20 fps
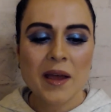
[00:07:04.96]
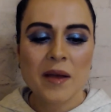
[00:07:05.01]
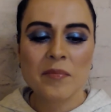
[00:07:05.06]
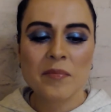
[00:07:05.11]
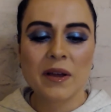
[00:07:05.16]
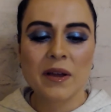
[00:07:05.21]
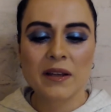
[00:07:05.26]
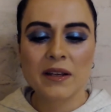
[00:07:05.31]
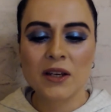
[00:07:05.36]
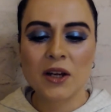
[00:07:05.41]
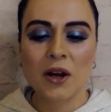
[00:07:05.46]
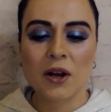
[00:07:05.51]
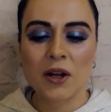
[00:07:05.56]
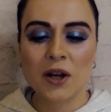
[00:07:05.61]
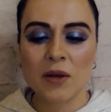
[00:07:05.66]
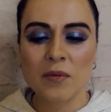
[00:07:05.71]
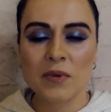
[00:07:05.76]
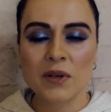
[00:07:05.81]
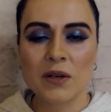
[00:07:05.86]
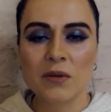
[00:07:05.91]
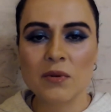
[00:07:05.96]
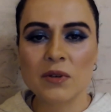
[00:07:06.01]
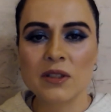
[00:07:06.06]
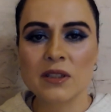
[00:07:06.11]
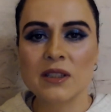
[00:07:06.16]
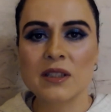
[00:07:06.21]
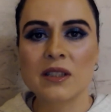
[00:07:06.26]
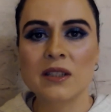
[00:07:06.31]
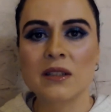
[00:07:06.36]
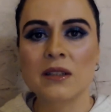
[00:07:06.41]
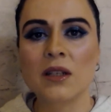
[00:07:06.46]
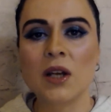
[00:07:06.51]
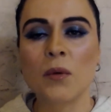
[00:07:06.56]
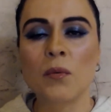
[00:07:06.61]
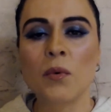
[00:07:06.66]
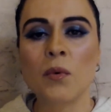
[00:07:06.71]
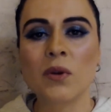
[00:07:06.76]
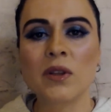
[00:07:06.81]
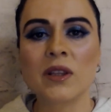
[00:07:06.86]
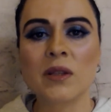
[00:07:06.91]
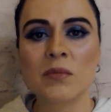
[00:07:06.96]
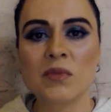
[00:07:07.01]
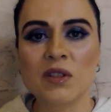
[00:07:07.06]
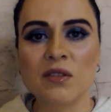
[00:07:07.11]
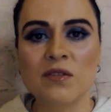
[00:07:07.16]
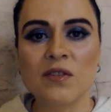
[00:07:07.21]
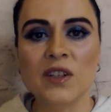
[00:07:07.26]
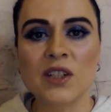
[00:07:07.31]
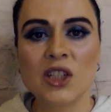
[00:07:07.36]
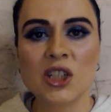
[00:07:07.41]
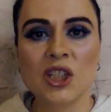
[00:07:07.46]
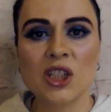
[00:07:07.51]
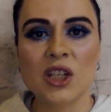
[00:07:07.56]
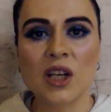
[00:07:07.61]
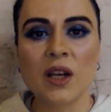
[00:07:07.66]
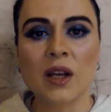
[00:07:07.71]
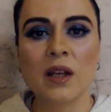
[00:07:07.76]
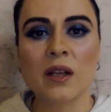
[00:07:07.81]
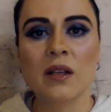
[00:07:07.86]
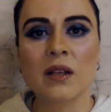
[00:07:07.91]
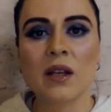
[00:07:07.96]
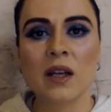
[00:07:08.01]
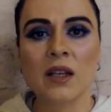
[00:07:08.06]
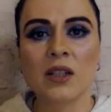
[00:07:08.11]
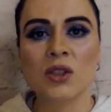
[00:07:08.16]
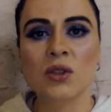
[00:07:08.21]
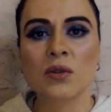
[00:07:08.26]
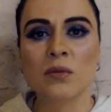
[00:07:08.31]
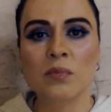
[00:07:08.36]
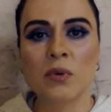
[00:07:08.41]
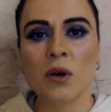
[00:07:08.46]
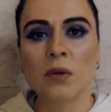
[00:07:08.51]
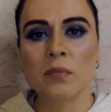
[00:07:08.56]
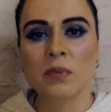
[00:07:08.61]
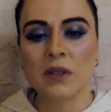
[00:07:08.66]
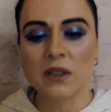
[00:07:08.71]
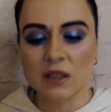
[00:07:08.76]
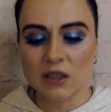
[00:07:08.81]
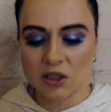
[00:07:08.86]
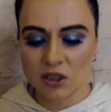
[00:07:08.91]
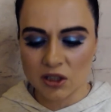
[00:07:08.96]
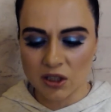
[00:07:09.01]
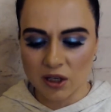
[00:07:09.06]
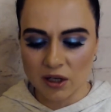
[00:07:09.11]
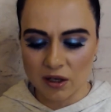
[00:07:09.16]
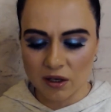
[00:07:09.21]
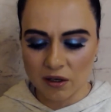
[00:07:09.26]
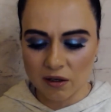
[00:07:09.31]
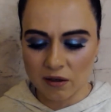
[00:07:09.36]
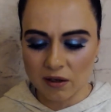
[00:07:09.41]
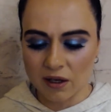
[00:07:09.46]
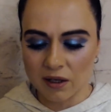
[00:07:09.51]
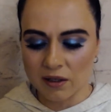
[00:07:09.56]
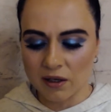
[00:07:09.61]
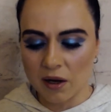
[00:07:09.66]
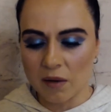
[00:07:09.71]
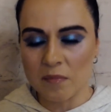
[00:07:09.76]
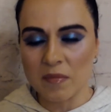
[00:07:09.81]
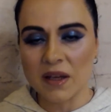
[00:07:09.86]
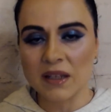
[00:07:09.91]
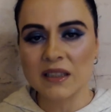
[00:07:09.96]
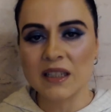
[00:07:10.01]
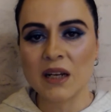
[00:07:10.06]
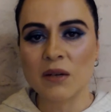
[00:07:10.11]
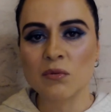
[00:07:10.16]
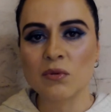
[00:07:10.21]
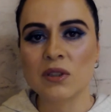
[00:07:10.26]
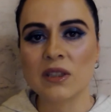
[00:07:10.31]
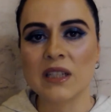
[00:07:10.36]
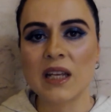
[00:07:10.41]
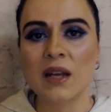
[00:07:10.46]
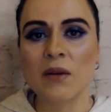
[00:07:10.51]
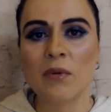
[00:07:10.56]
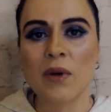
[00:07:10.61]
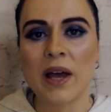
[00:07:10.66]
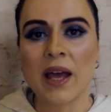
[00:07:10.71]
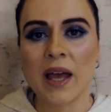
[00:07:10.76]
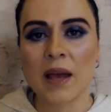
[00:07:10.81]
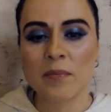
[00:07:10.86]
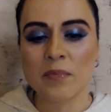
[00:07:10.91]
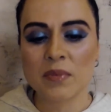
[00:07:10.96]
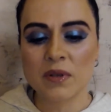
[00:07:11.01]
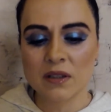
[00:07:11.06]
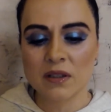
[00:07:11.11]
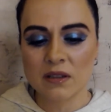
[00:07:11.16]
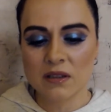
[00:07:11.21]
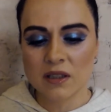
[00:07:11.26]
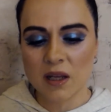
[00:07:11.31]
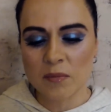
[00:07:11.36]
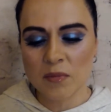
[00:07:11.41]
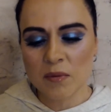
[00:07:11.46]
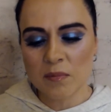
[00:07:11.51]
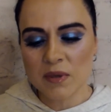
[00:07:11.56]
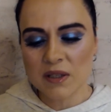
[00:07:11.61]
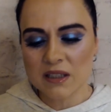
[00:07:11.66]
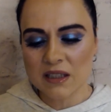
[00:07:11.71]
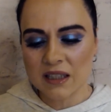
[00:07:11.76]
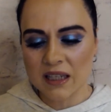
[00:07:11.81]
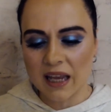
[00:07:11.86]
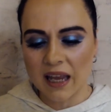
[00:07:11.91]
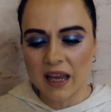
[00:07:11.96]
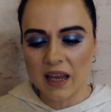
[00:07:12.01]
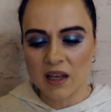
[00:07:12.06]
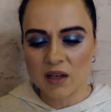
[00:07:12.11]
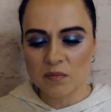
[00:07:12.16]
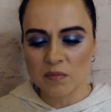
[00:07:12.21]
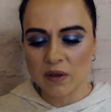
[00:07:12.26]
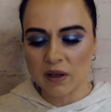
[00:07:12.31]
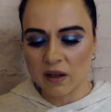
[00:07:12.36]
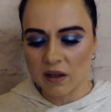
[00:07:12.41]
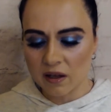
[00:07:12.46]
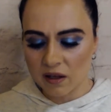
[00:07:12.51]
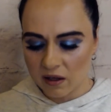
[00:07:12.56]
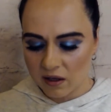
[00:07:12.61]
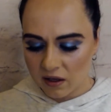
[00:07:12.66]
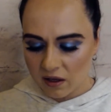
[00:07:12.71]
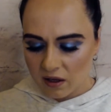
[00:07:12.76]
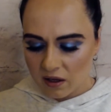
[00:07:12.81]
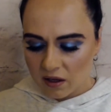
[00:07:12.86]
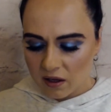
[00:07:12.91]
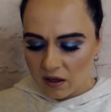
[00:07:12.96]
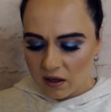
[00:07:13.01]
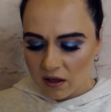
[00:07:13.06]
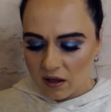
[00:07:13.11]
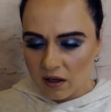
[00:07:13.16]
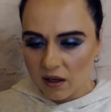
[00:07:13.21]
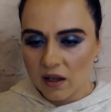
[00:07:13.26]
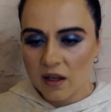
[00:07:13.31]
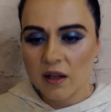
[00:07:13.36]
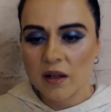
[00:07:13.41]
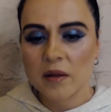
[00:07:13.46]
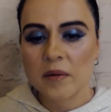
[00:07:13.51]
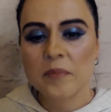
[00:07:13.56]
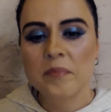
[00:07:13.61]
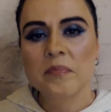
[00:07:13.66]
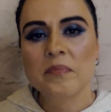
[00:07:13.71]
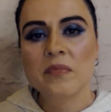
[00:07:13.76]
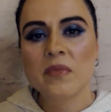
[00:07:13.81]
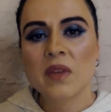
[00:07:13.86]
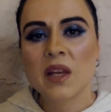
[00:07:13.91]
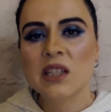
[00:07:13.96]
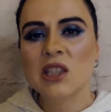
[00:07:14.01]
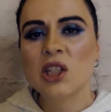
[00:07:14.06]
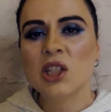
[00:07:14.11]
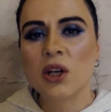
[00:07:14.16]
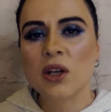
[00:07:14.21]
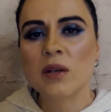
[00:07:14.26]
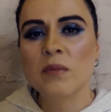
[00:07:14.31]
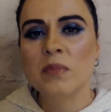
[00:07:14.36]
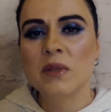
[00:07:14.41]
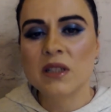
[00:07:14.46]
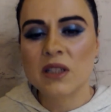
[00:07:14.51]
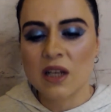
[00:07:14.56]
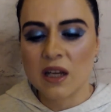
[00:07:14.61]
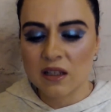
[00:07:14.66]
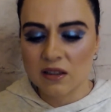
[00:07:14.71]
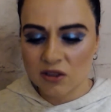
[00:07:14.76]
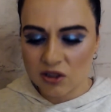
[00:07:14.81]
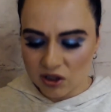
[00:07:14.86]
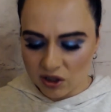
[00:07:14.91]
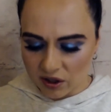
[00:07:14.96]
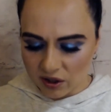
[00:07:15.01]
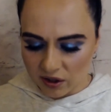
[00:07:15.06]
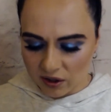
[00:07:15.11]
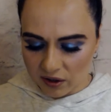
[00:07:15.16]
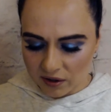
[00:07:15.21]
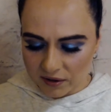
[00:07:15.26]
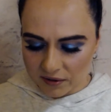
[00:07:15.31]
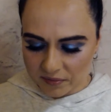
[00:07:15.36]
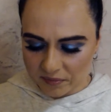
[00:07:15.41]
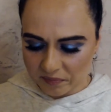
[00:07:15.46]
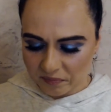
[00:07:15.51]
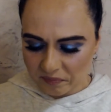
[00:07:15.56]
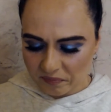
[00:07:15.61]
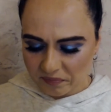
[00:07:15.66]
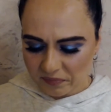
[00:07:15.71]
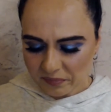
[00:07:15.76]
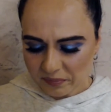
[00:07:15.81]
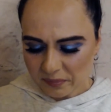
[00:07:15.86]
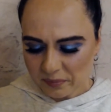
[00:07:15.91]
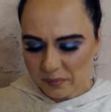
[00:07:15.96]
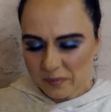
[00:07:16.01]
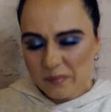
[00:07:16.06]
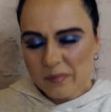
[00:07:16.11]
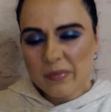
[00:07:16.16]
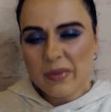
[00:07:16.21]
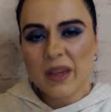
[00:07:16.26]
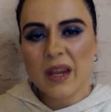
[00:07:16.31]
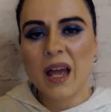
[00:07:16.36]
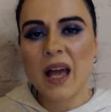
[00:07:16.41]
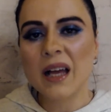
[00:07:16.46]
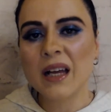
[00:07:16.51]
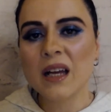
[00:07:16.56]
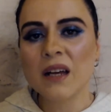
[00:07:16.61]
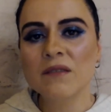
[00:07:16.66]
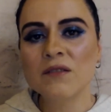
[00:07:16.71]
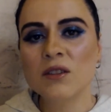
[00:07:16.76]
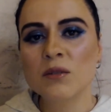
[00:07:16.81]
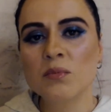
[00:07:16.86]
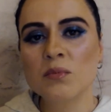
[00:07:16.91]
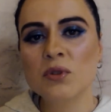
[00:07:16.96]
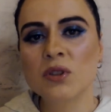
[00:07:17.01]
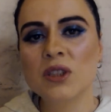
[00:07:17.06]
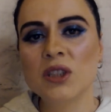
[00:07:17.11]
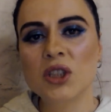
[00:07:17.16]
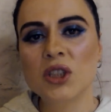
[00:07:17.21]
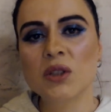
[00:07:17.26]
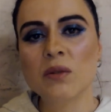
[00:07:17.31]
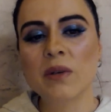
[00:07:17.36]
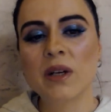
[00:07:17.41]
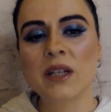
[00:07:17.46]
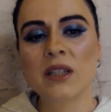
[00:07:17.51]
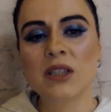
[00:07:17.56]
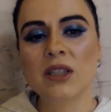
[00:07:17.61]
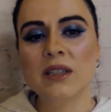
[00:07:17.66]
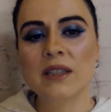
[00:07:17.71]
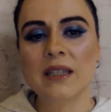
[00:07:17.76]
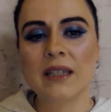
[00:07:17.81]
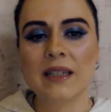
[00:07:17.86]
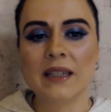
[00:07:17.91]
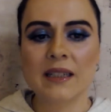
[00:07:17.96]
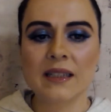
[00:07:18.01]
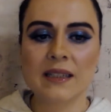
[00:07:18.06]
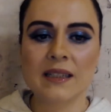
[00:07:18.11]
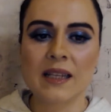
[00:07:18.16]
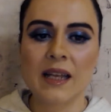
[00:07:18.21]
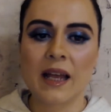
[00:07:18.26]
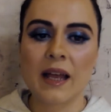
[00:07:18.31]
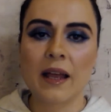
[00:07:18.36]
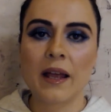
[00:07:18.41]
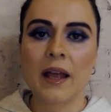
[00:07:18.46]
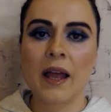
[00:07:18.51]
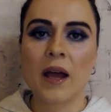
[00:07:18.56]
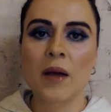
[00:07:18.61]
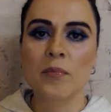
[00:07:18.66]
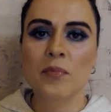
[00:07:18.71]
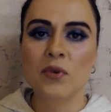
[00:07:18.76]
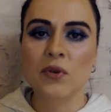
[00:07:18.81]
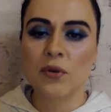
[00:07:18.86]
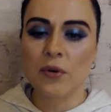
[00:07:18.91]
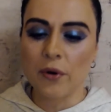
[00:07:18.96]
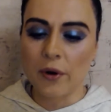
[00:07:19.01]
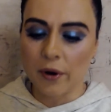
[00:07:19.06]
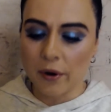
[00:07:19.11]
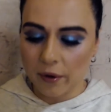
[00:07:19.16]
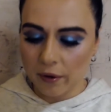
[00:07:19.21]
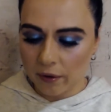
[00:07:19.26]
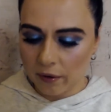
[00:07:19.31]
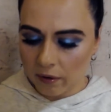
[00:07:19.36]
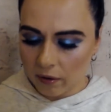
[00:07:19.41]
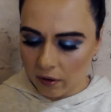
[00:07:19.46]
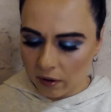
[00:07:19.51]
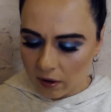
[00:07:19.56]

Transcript: but, nobody wants, we want them to finish it and do it properly. So, and on Monday we'll see what happens. I'm a bit scared, but it's got to be done. So uncomfortable situations, I guess they help you grow.